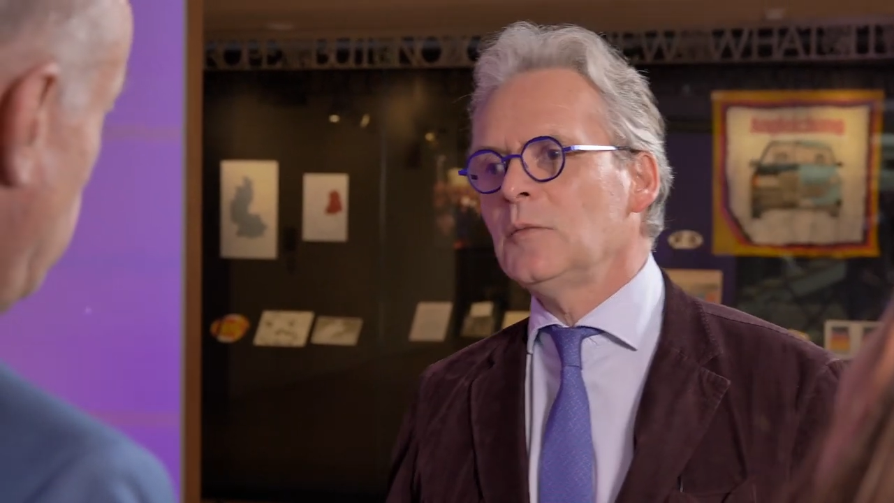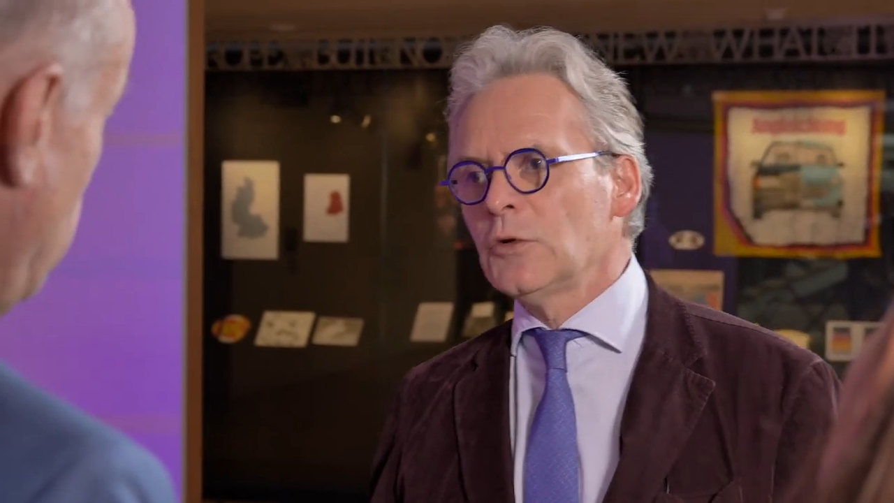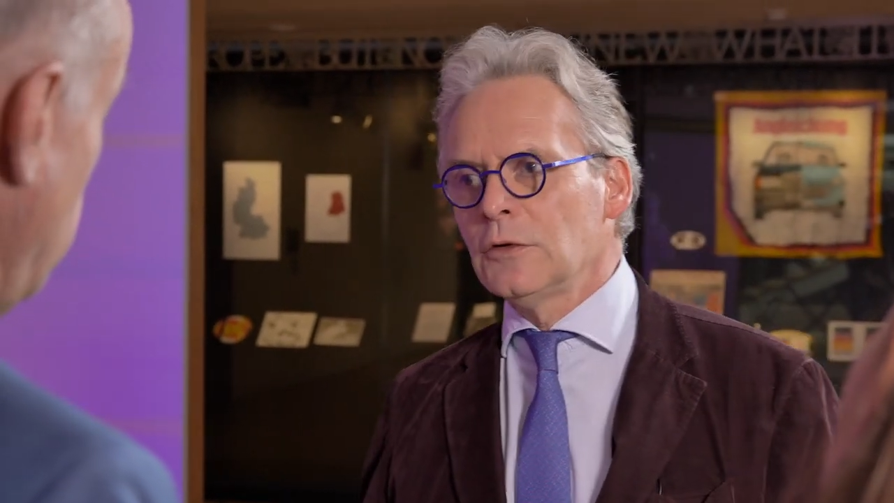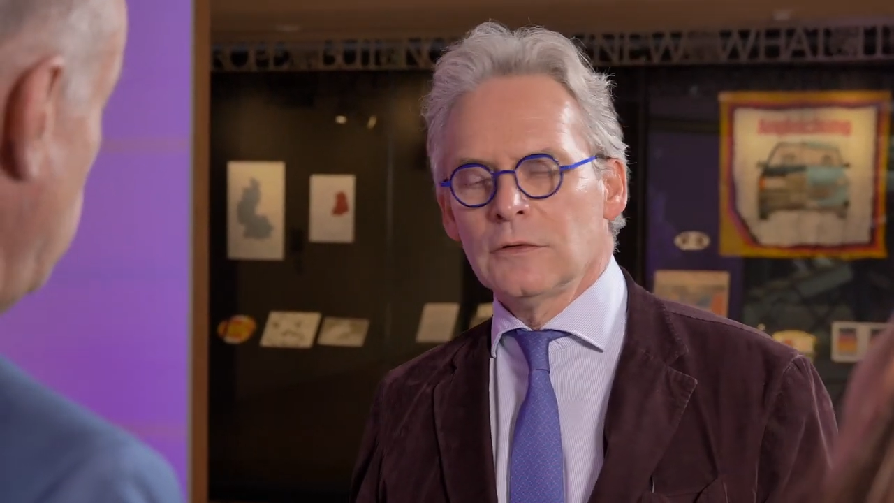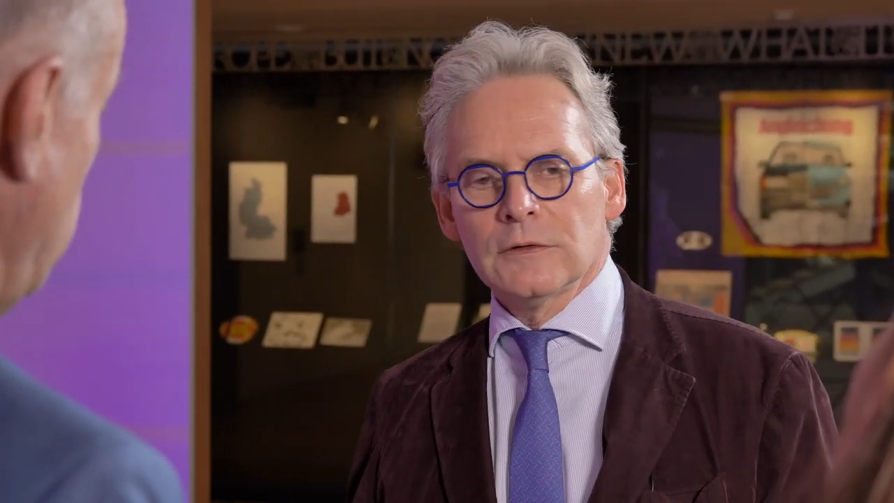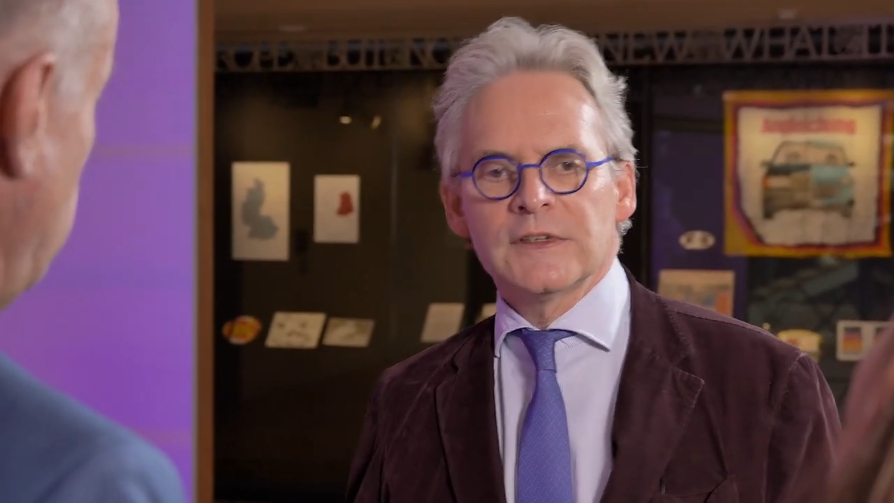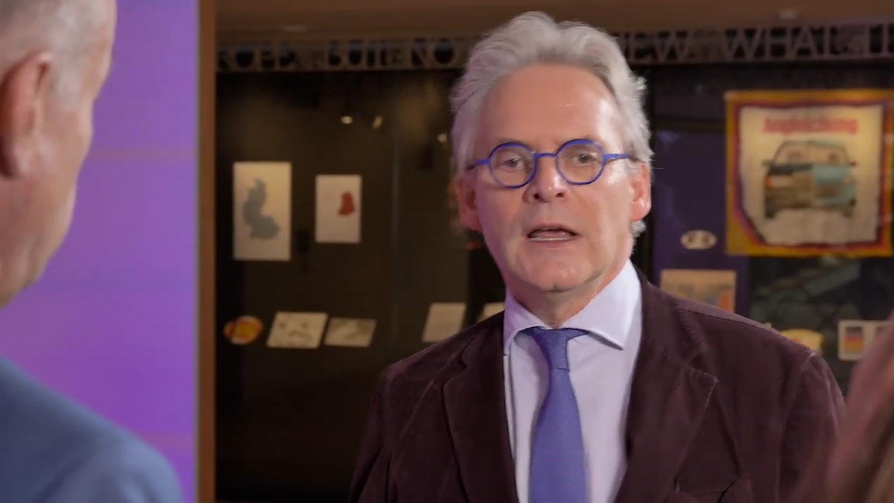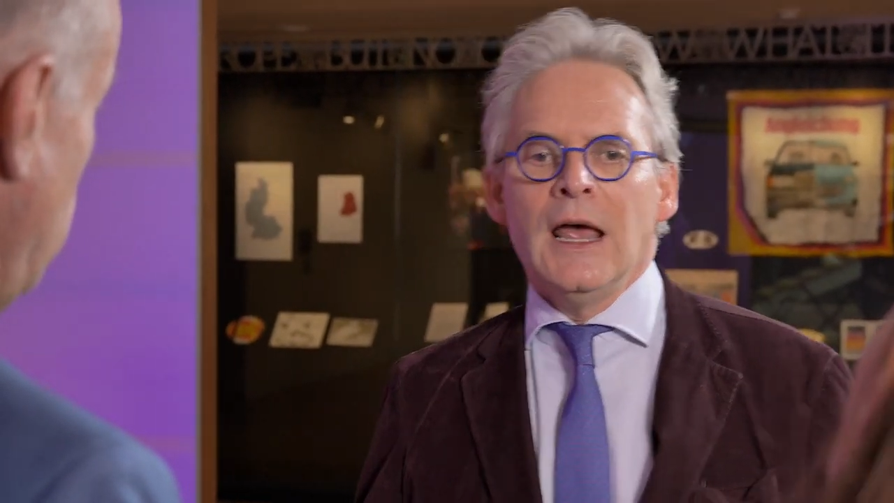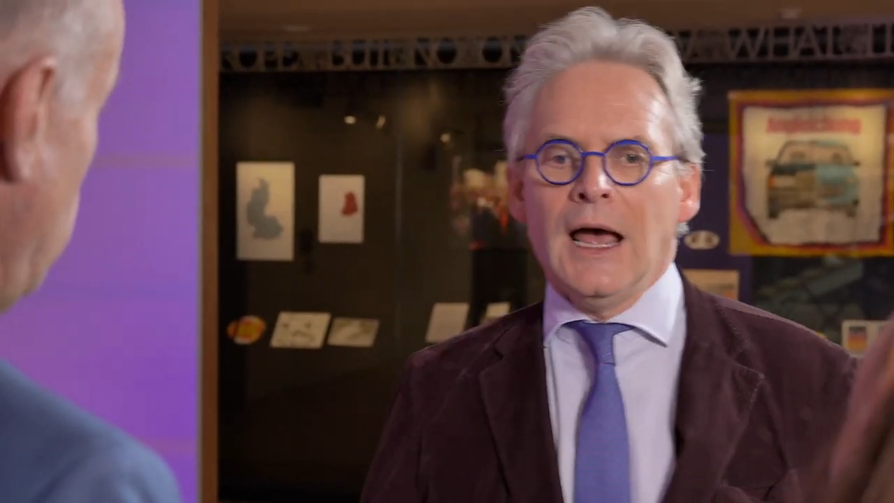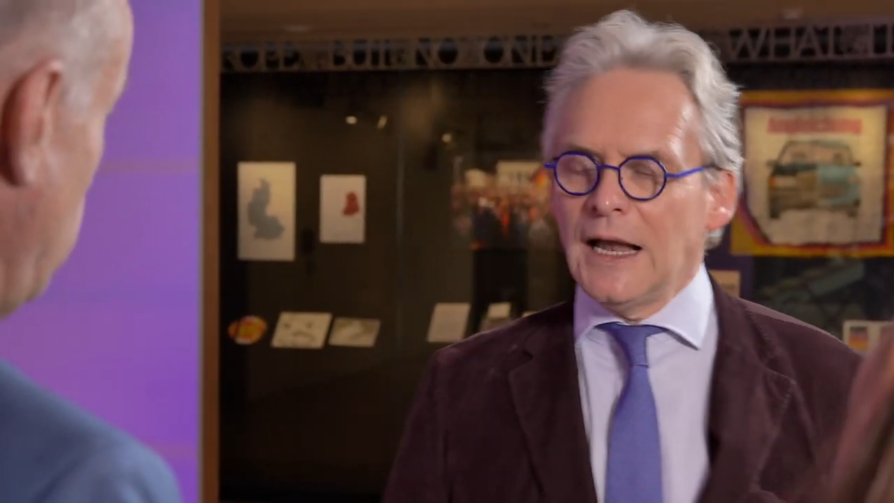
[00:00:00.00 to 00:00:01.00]
rules
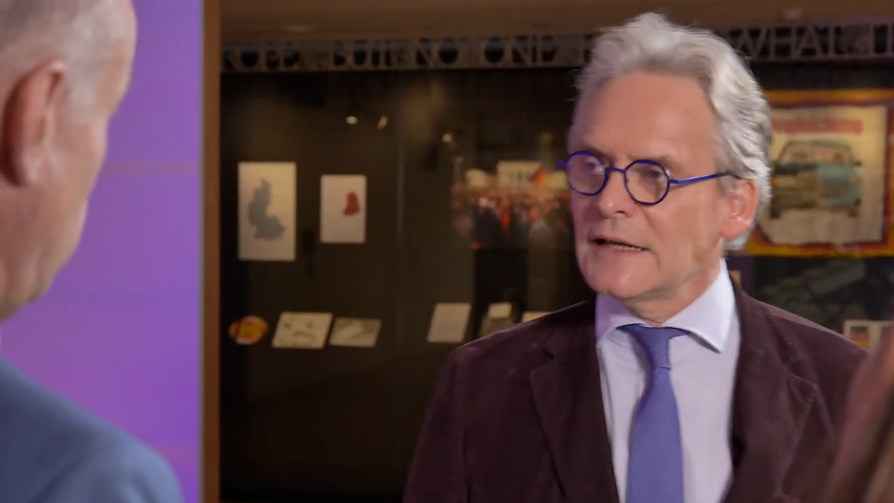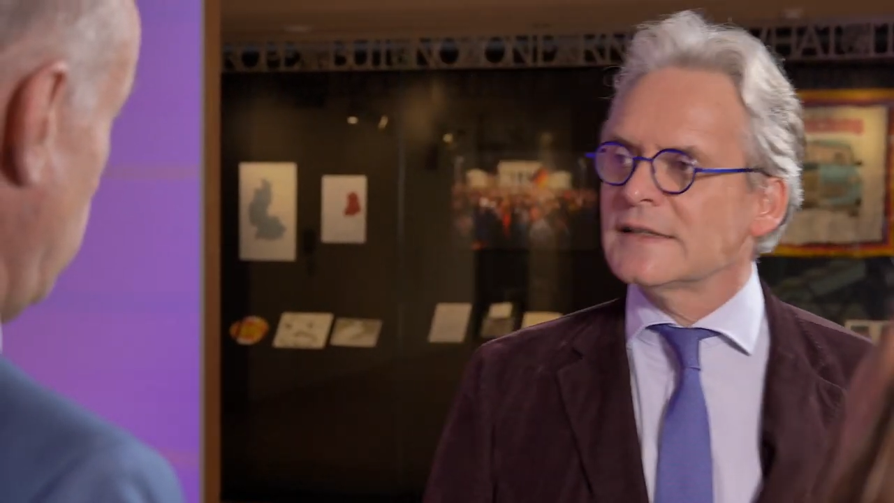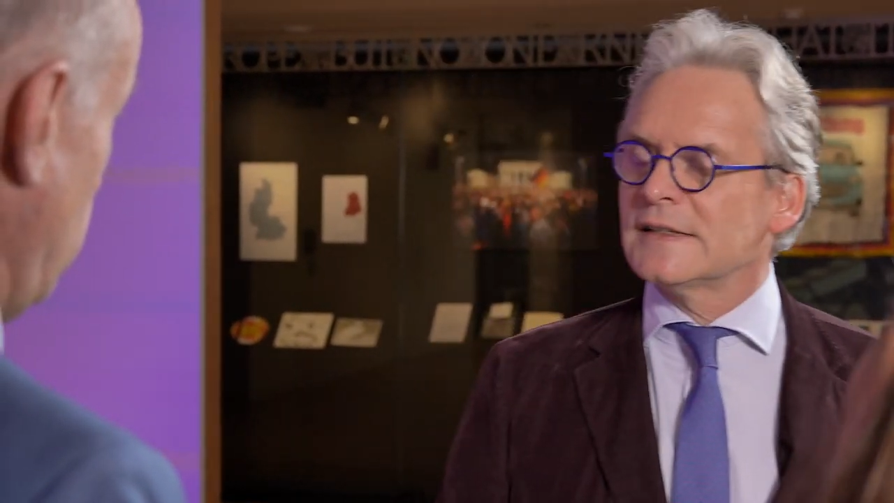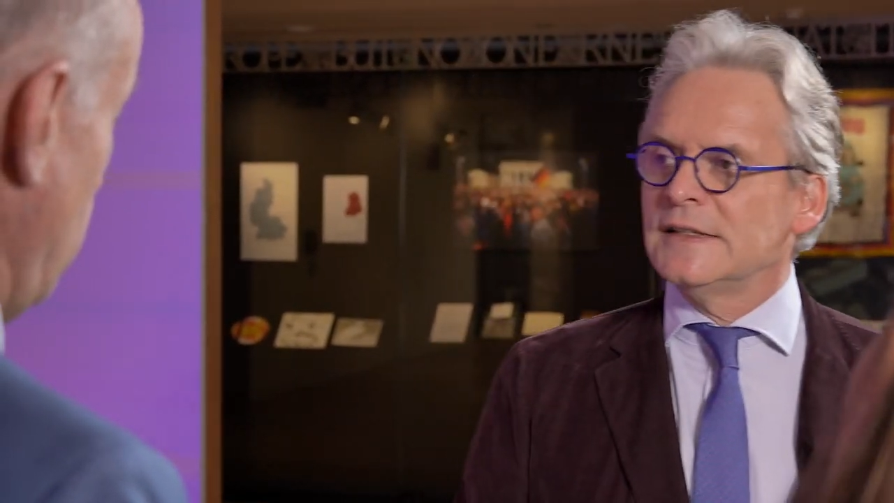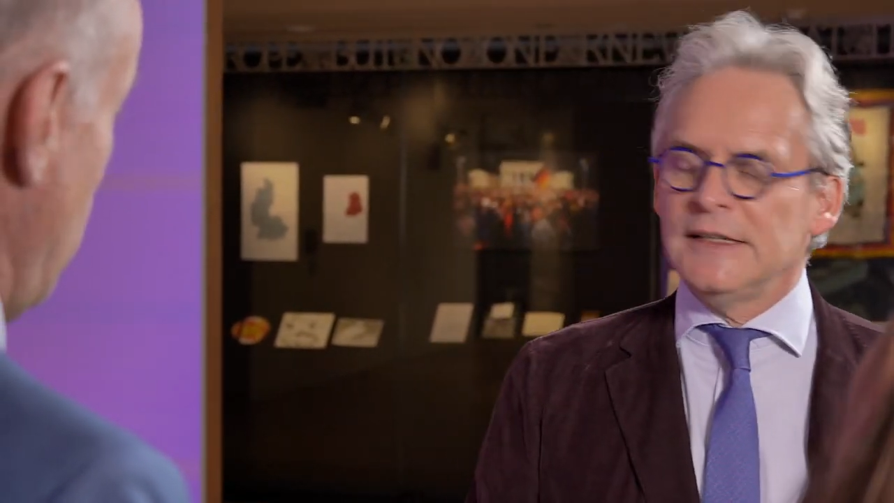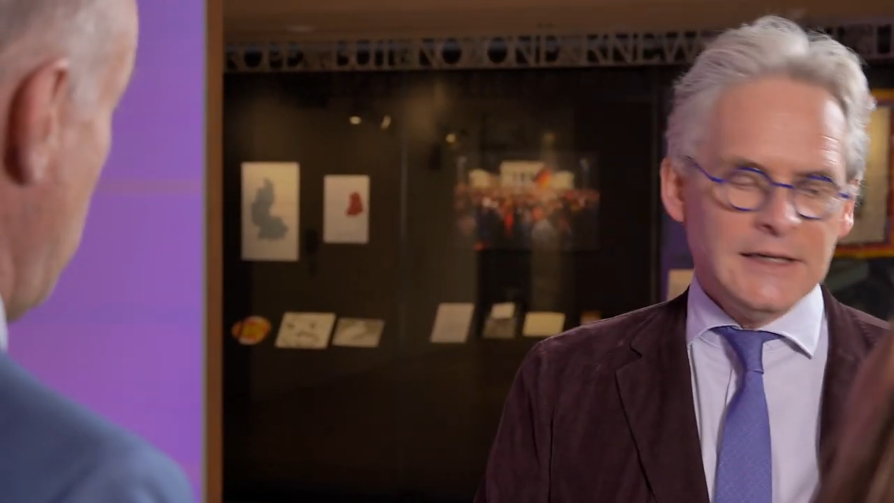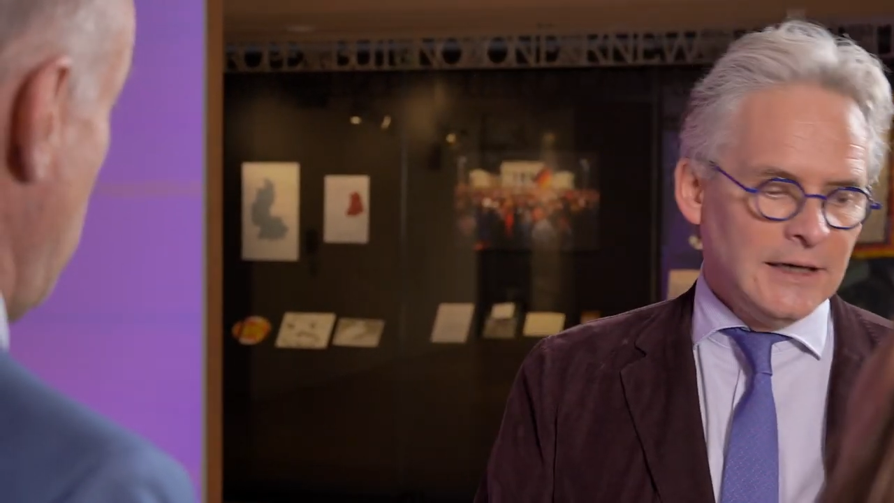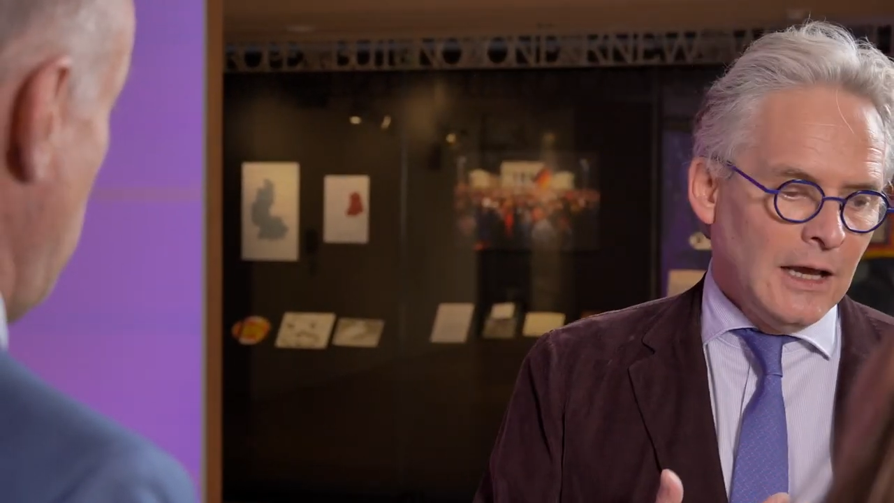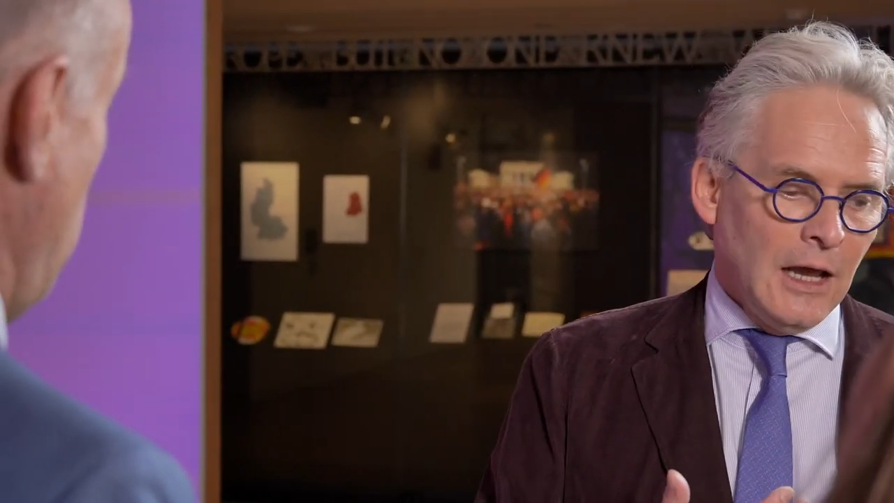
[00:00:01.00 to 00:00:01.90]
as the